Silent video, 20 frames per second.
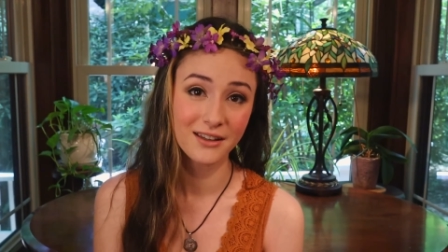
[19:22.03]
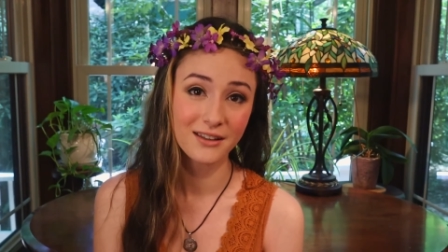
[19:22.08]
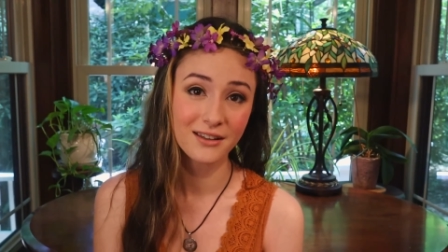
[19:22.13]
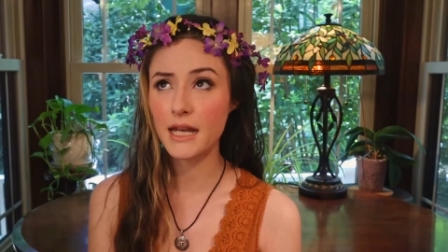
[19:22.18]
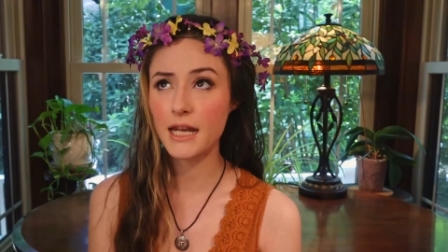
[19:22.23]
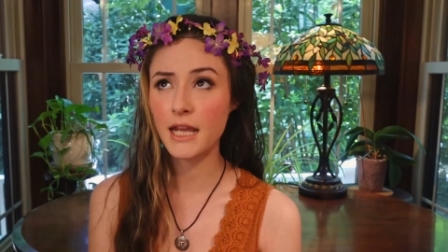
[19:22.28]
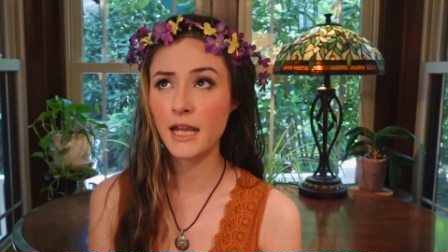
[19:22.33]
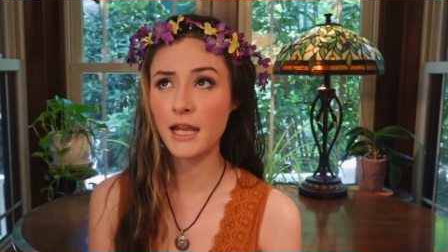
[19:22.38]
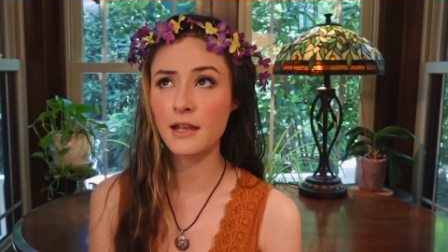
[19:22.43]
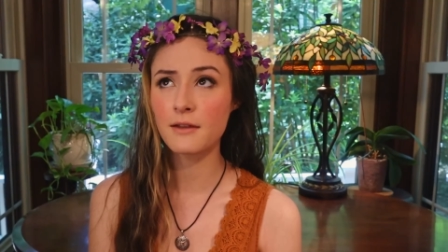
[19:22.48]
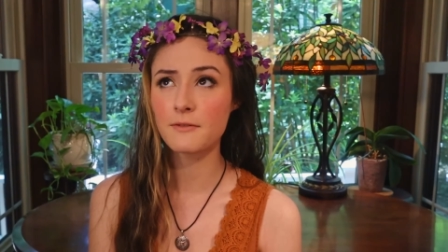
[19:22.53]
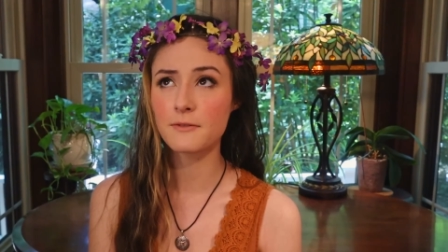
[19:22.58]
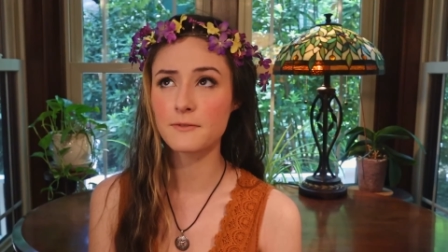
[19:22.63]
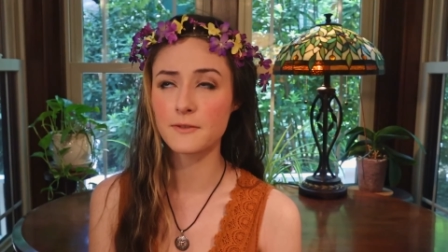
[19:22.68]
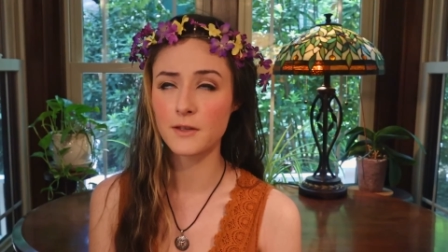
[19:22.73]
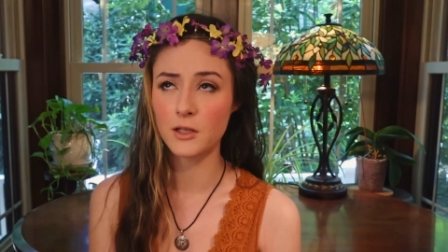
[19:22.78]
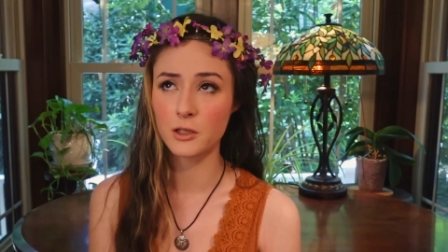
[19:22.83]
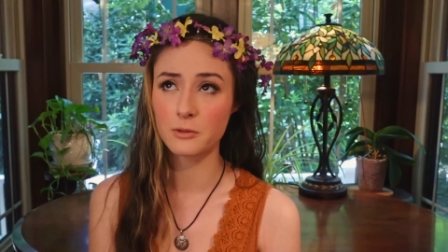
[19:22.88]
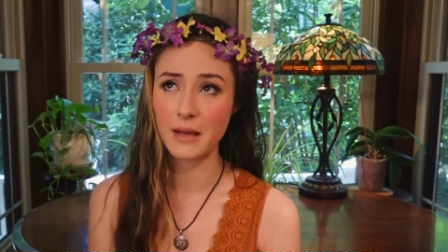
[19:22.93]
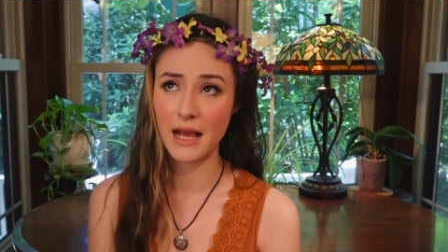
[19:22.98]
Many
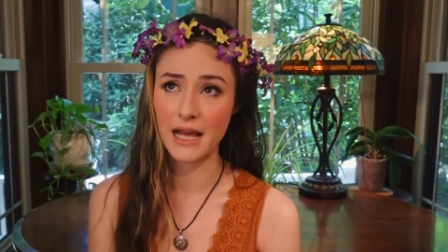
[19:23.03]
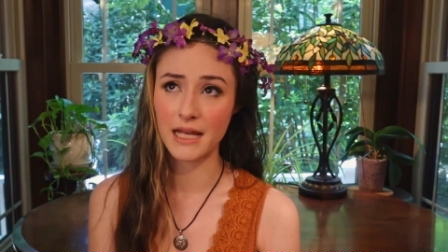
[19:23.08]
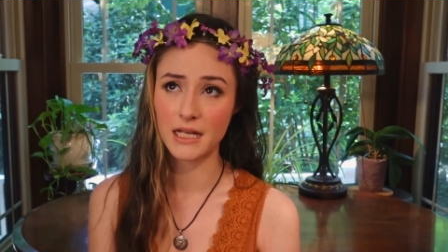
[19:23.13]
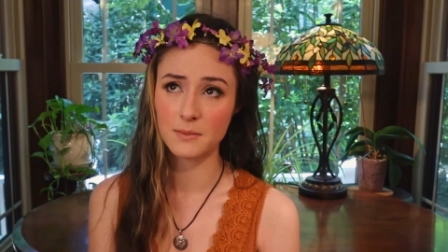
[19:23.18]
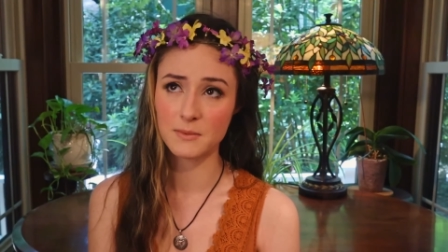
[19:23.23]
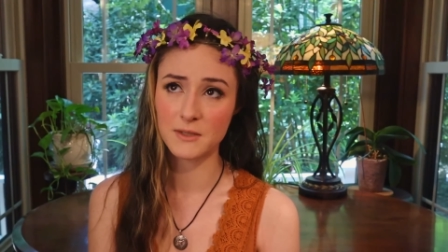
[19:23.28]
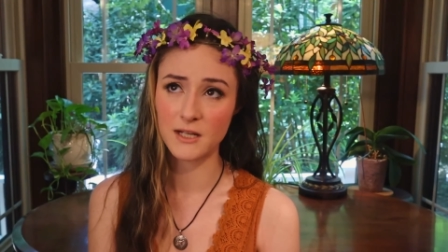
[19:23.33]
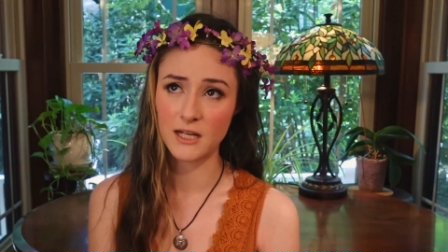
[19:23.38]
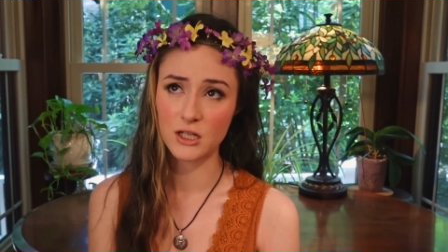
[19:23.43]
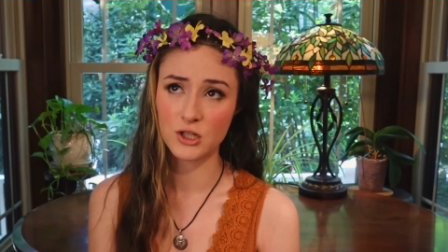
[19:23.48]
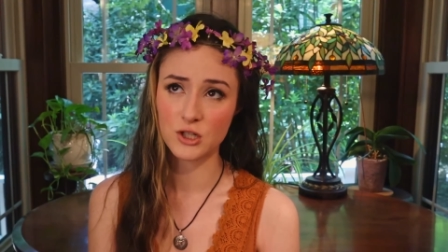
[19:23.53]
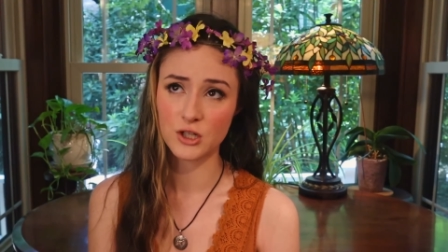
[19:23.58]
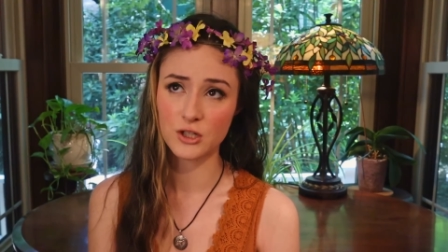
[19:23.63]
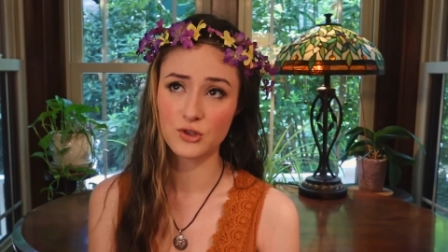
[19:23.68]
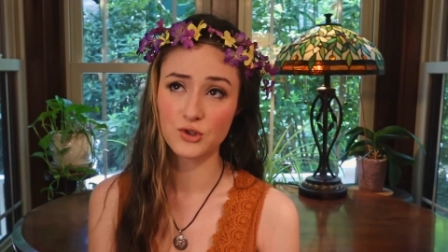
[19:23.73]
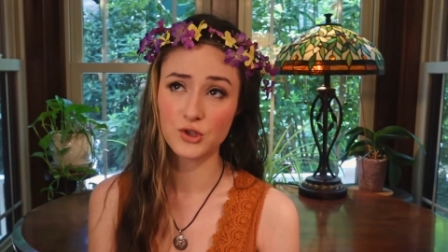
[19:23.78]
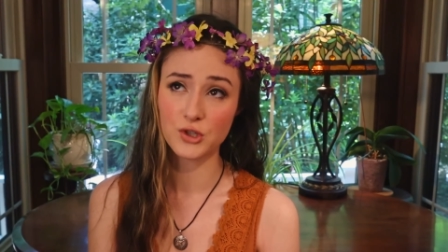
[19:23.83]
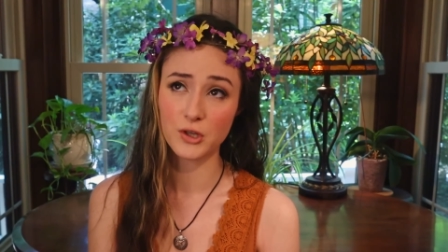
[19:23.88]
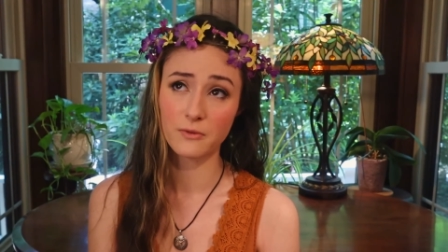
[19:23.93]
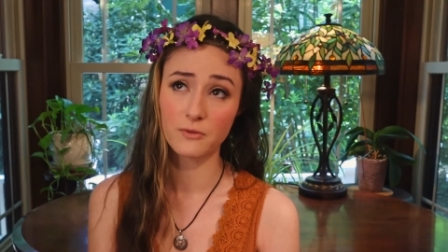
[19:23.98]
film
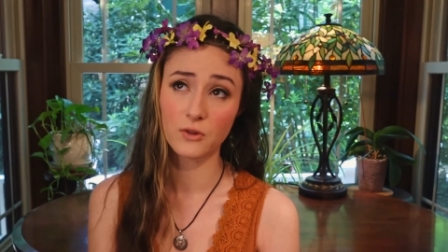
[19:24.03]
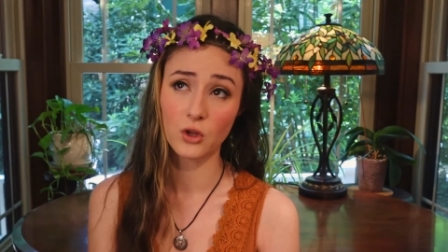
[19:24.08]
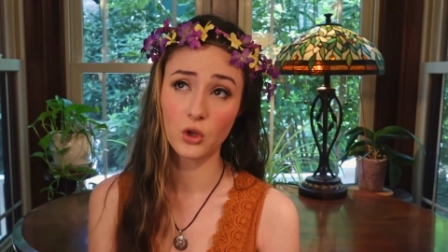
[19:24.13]
adaptations of